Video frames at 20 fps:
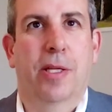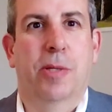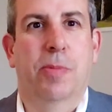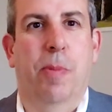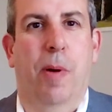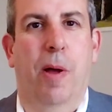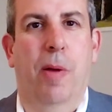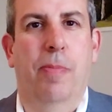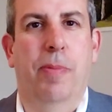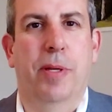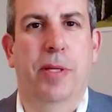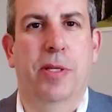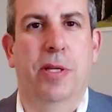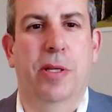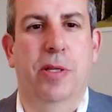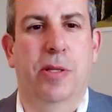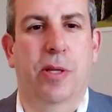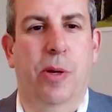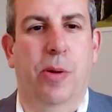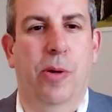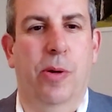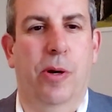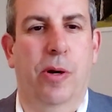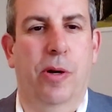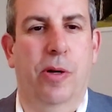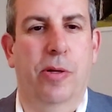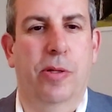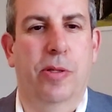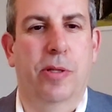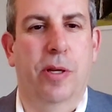small business
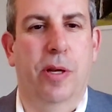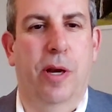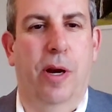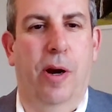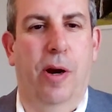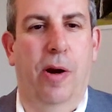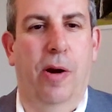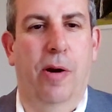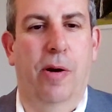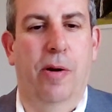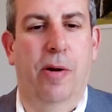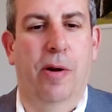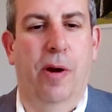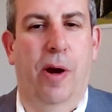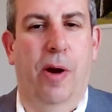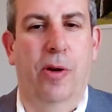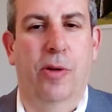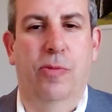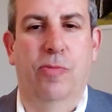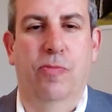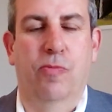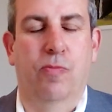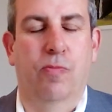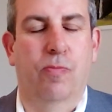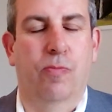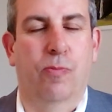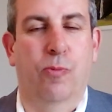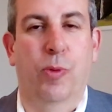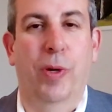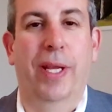owners are
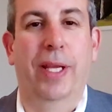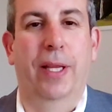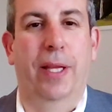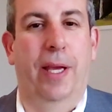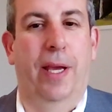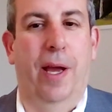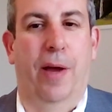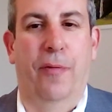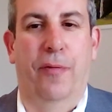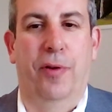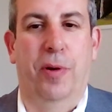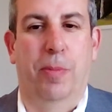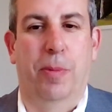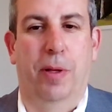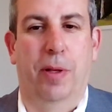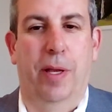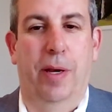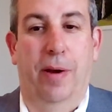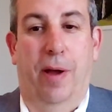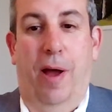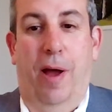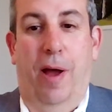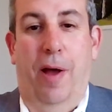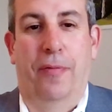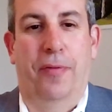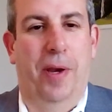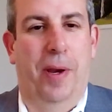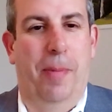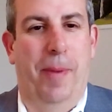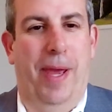really comfortable and
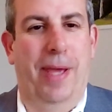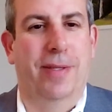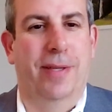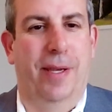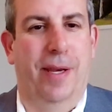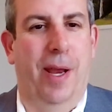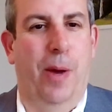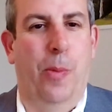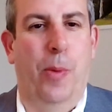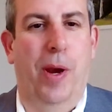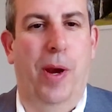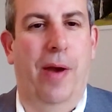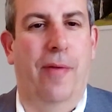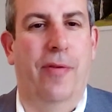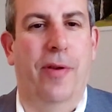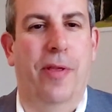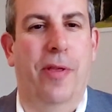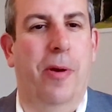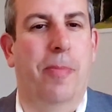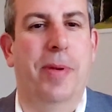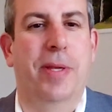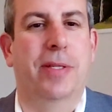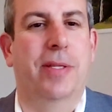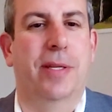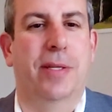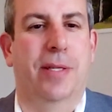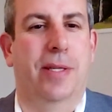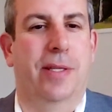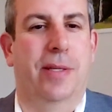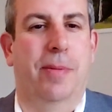often amazing at whatever their
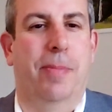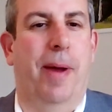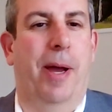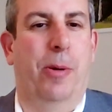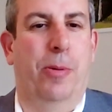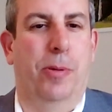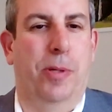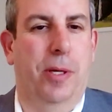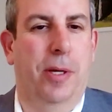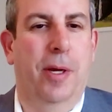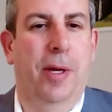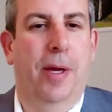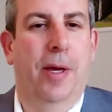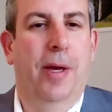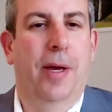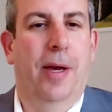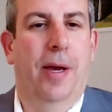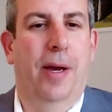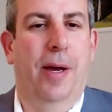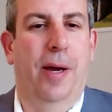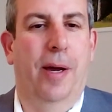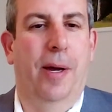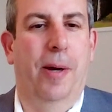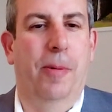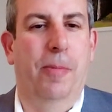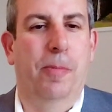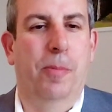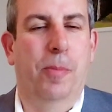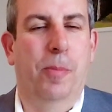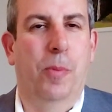business is about.
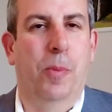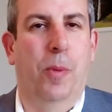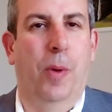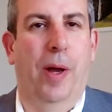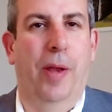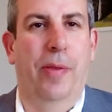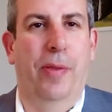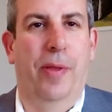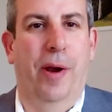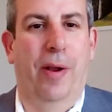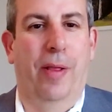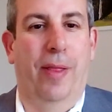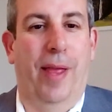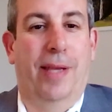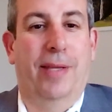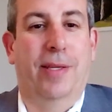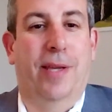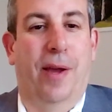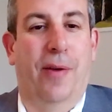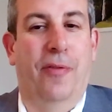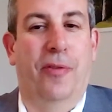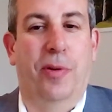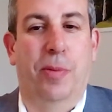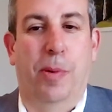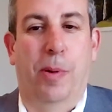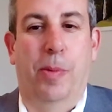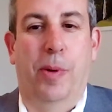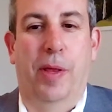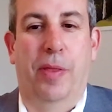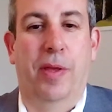What they're less
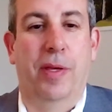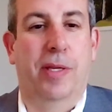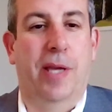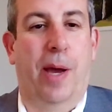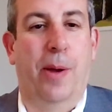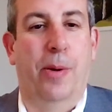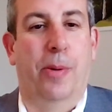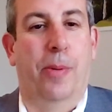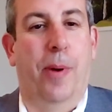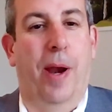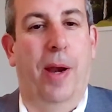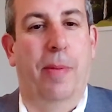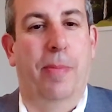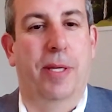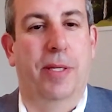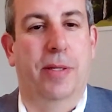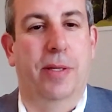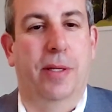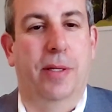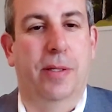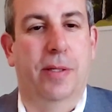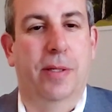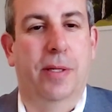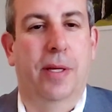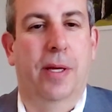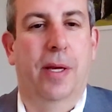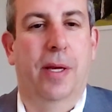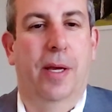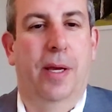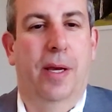comfortable with is how to run a business.
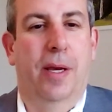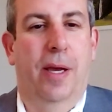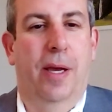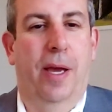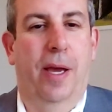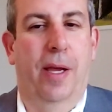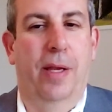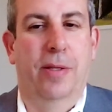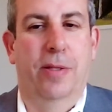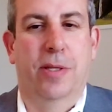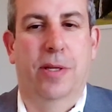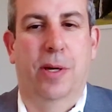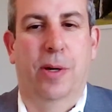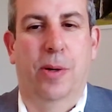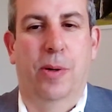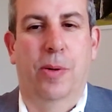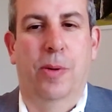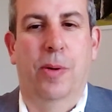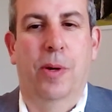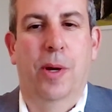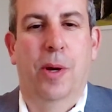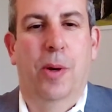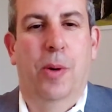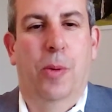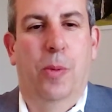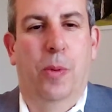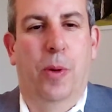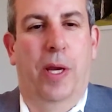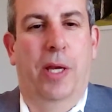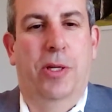And so
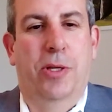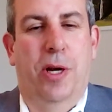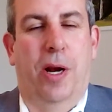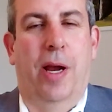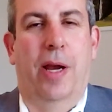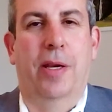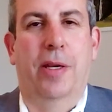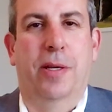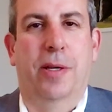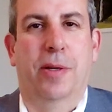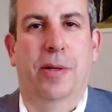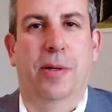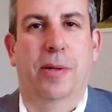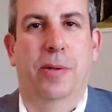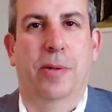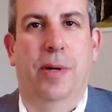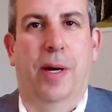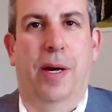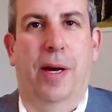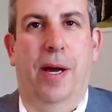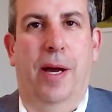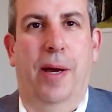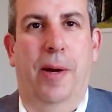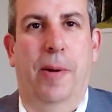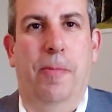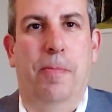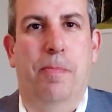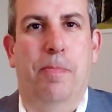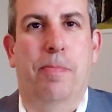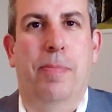we tried
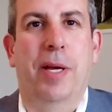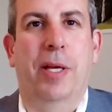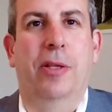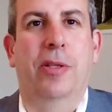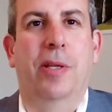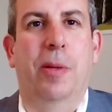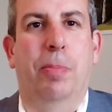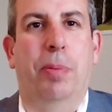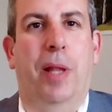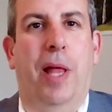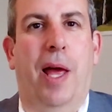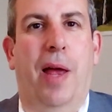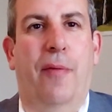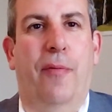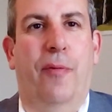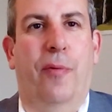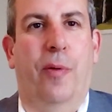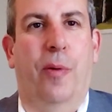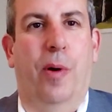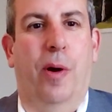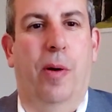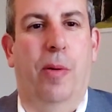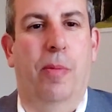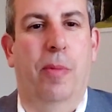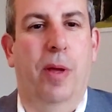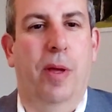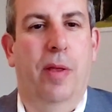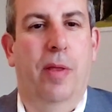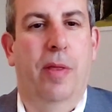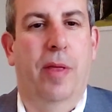to build a
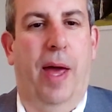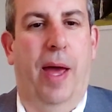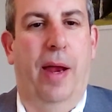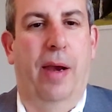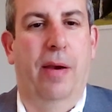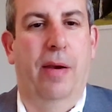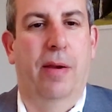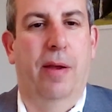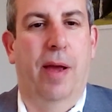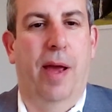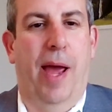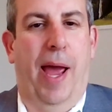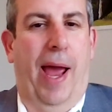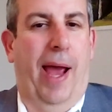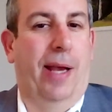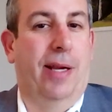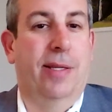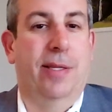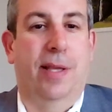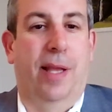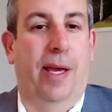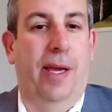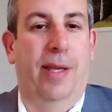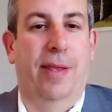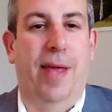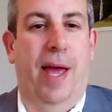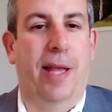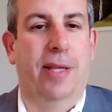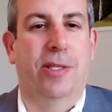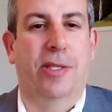platform that acts
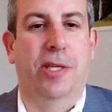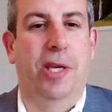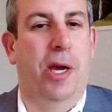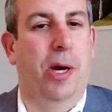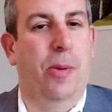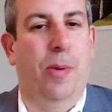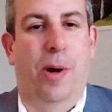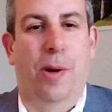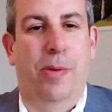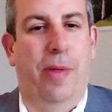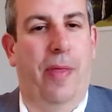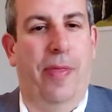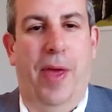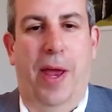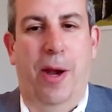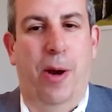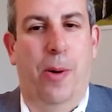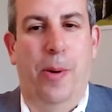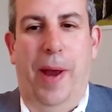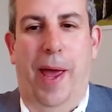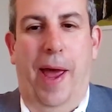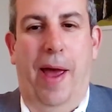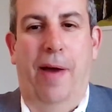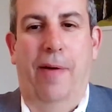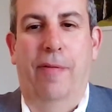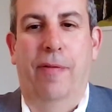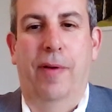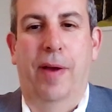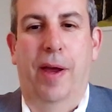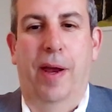like that COO that they don't
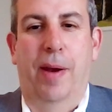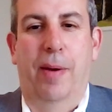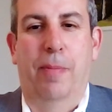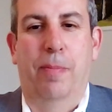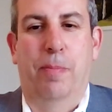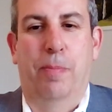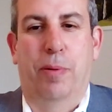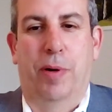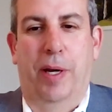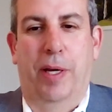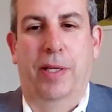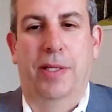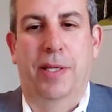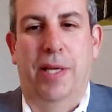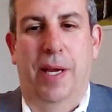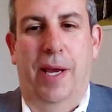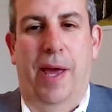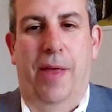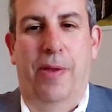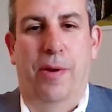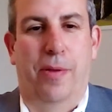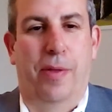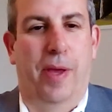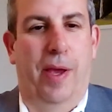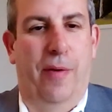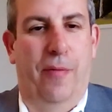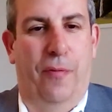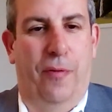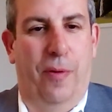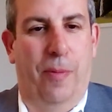have and brings together
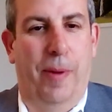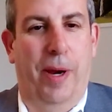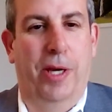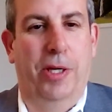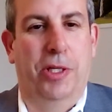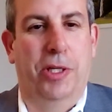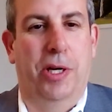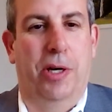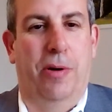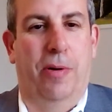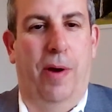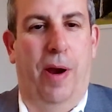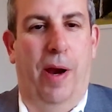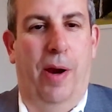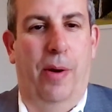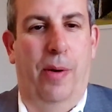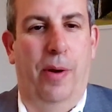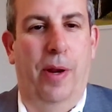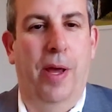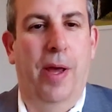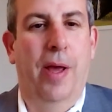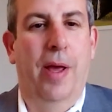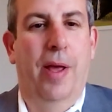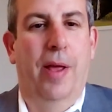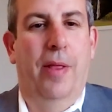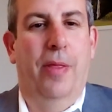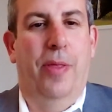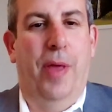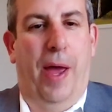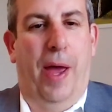the information around
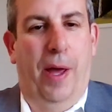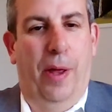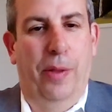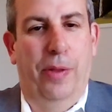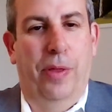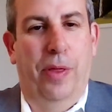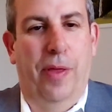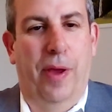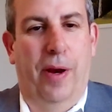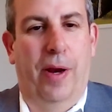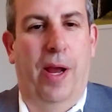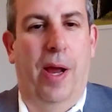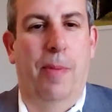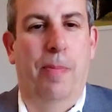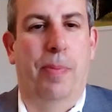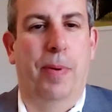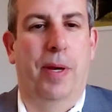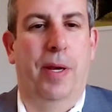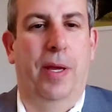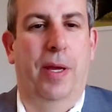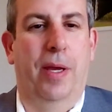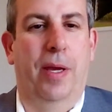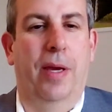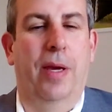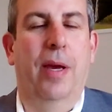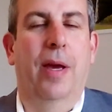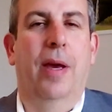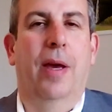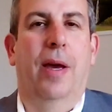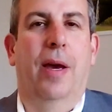the health of their
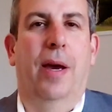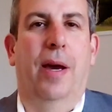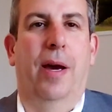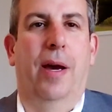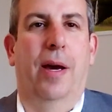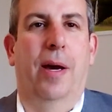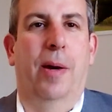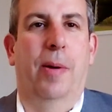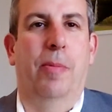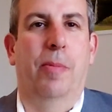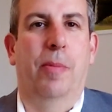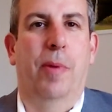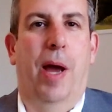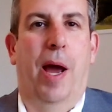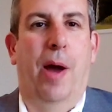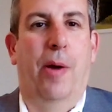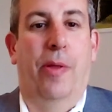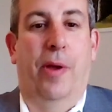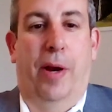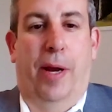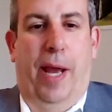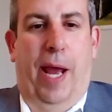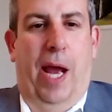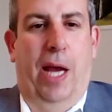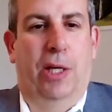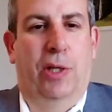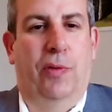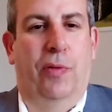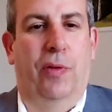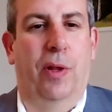company, how their
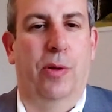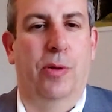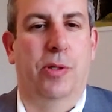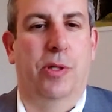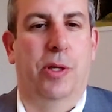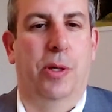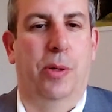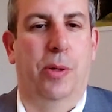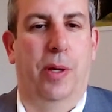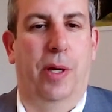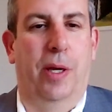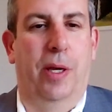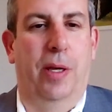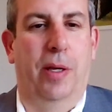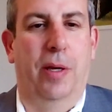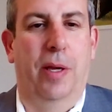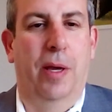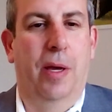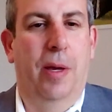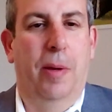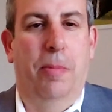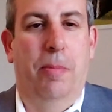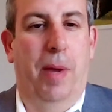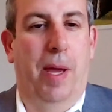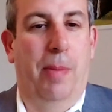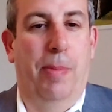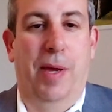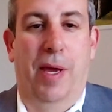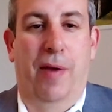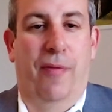cash flow is doing,
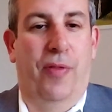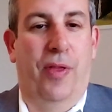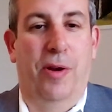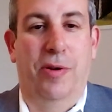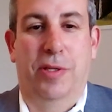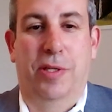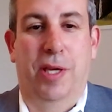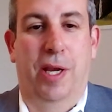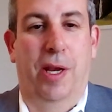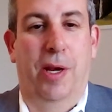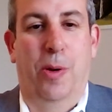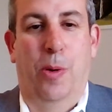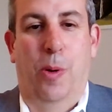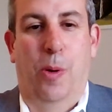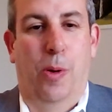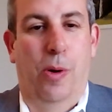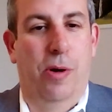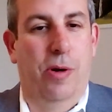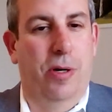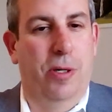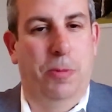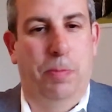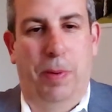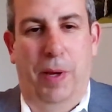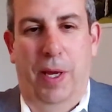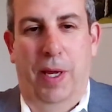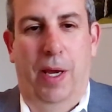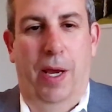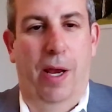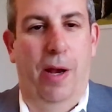maybe if they're seeing orders
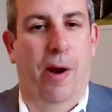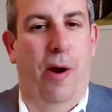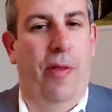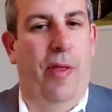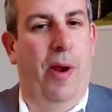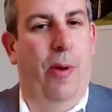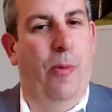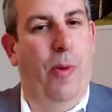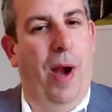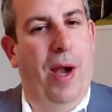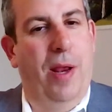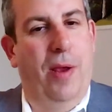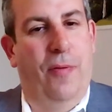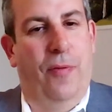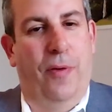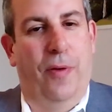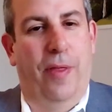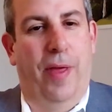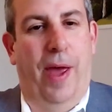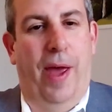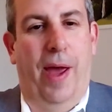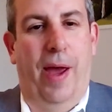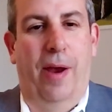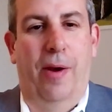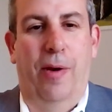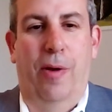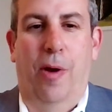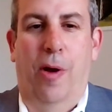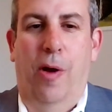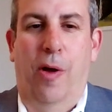peaking, are they ready for
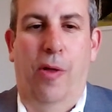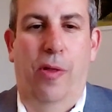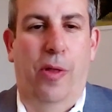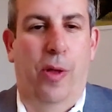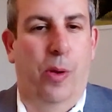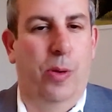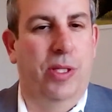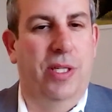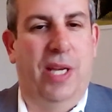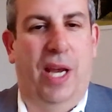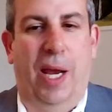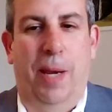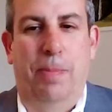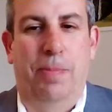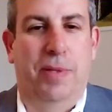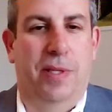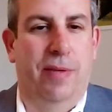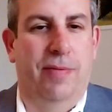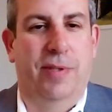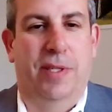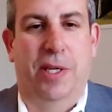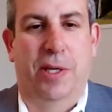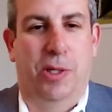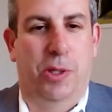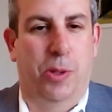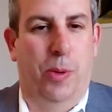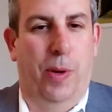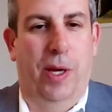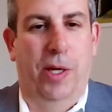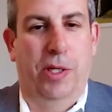that? All those types of
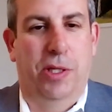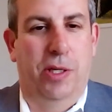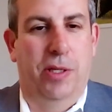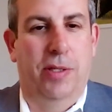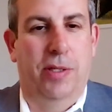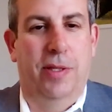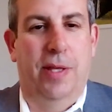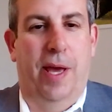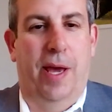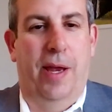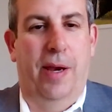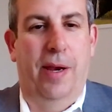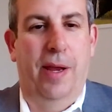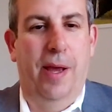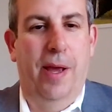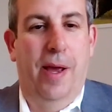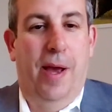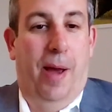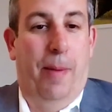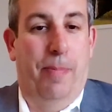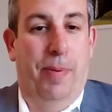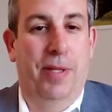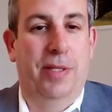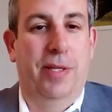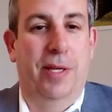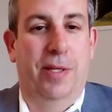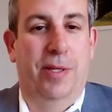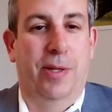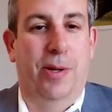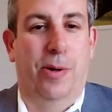situations that a
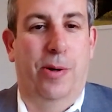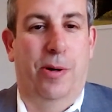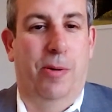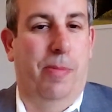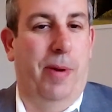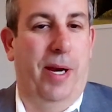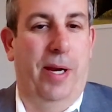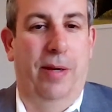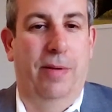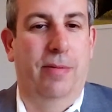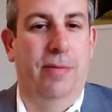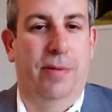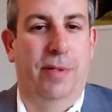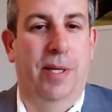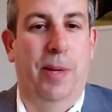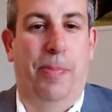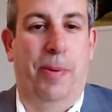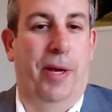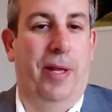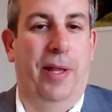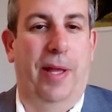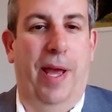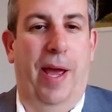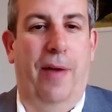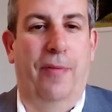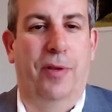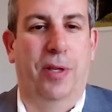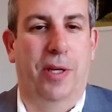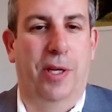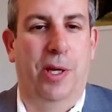business owner might typically
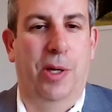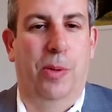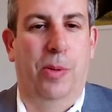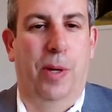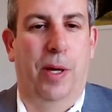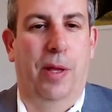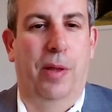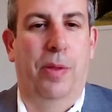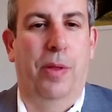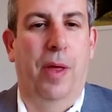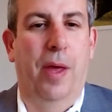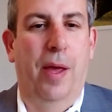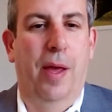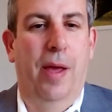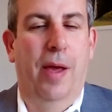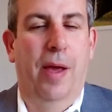have to deal with.